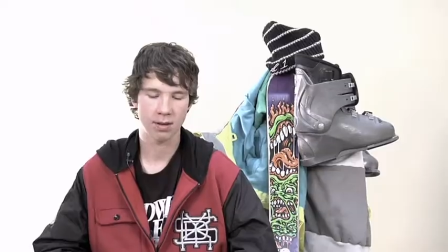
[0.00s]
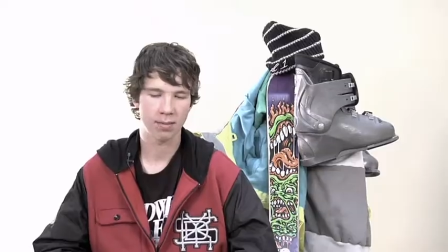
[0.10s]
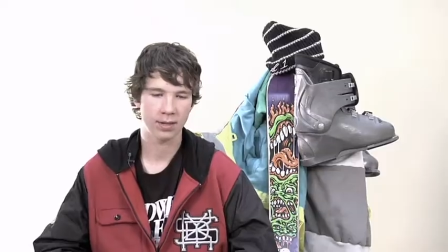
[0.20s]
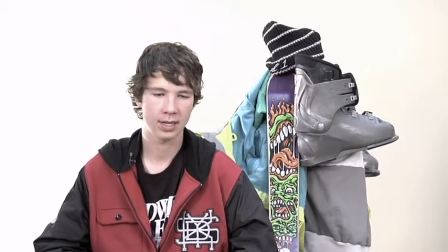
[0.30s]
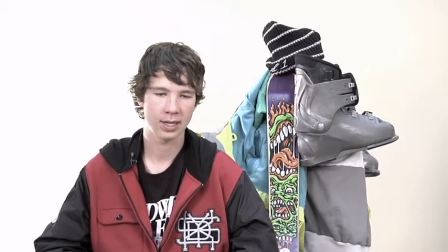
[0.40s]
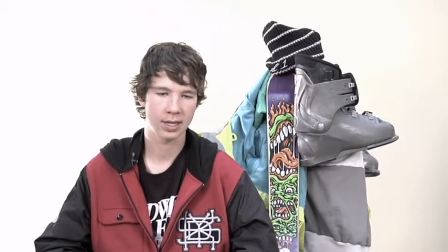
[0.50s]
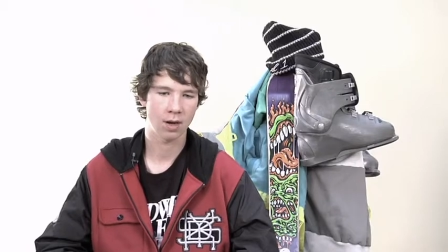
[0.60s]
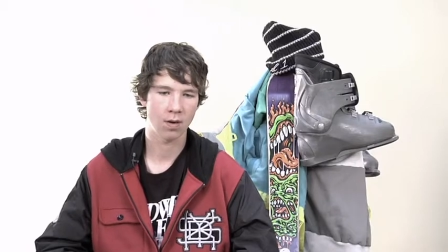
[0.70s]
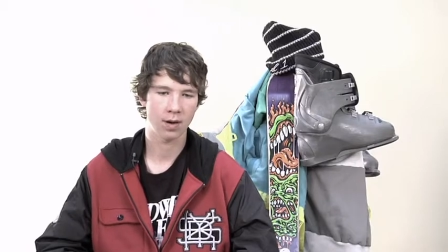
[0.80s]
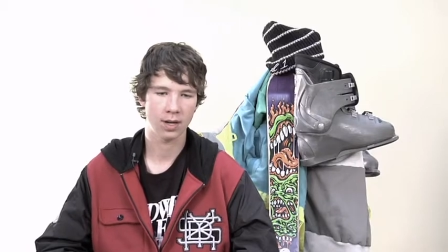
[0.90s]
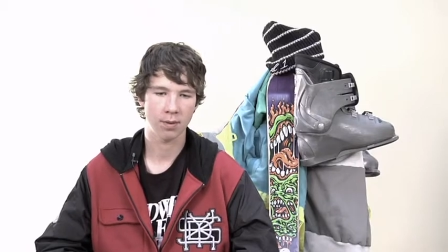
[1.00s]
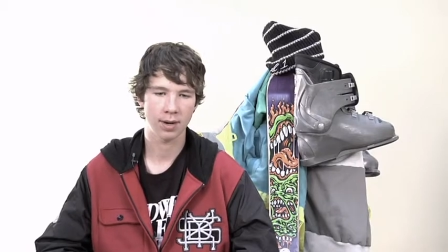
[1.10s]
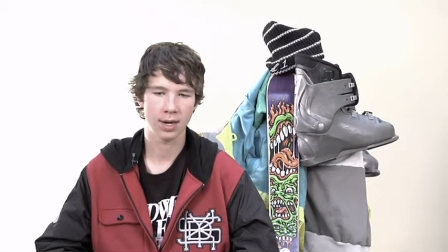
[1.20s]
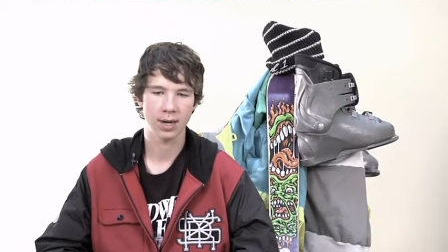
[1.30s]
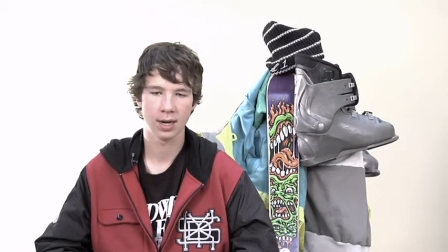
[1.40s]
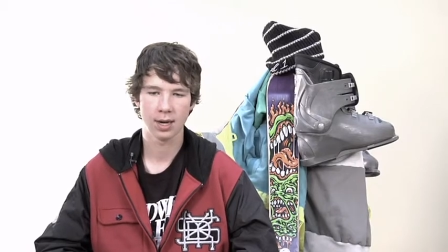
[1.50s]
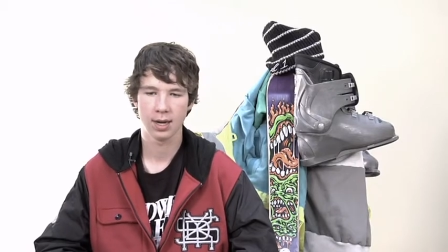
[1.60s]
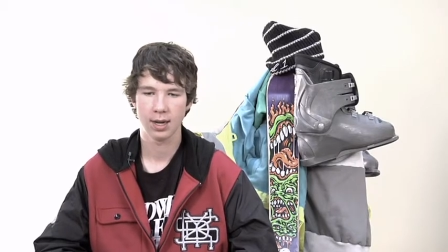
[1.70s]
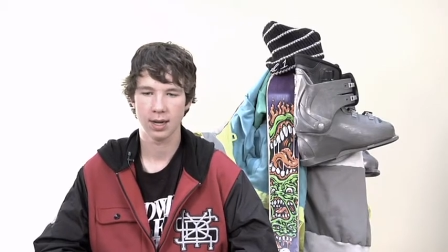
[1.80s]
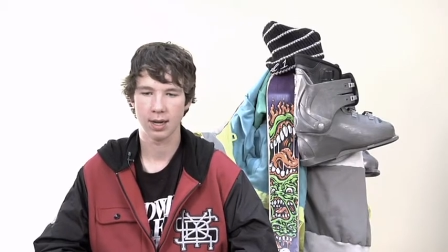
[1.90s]
ability to go anywhere,
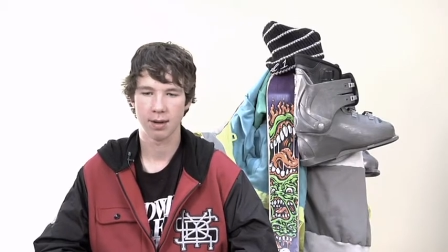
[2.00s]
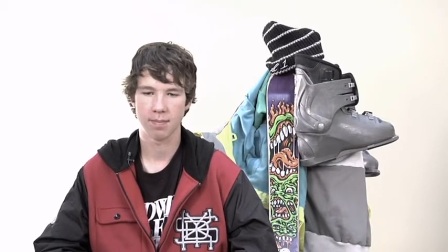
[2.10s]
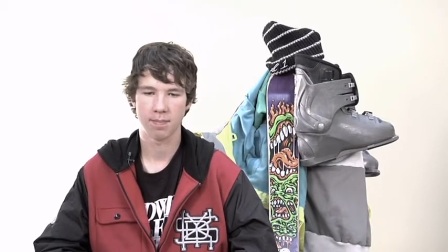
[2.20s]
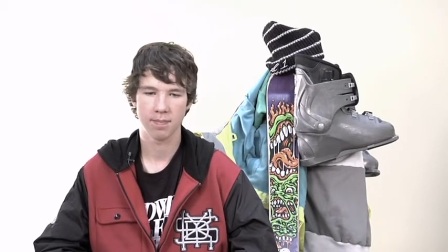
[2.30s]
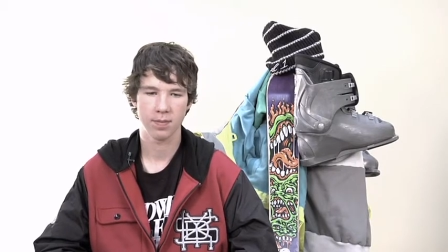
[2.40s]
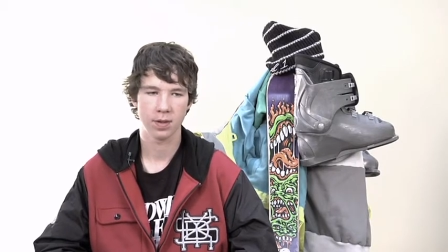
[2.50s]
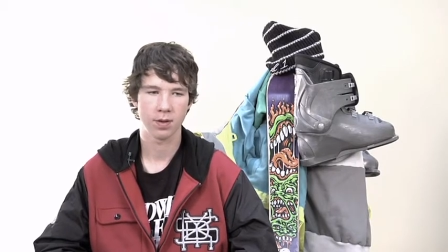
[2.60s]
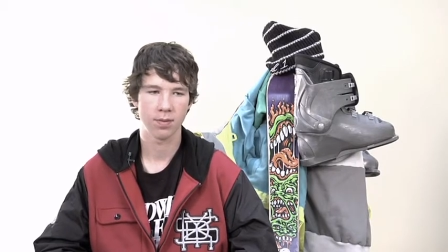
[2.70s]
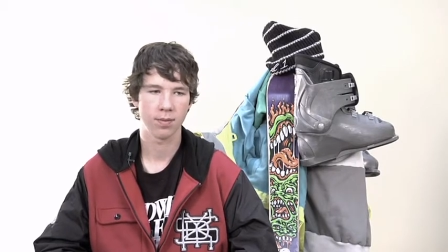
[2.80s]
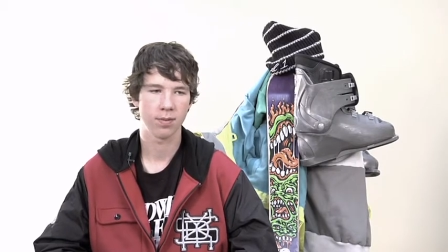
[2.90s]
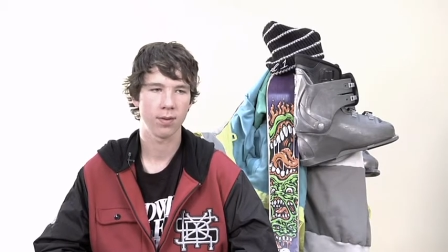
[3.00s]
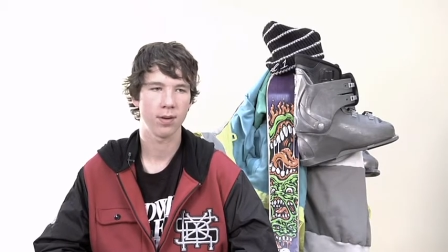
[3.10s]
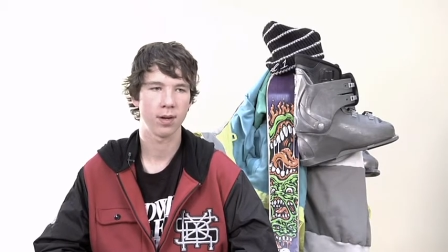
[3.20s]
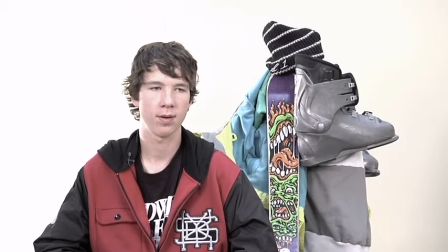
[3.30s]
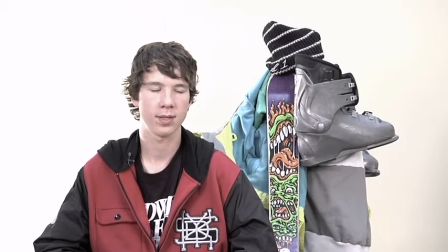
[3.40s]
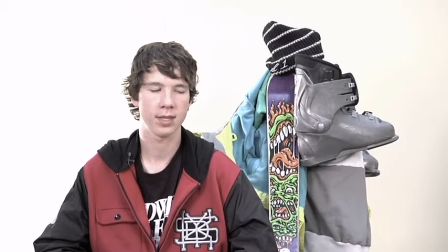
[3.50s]
um, you you know, it's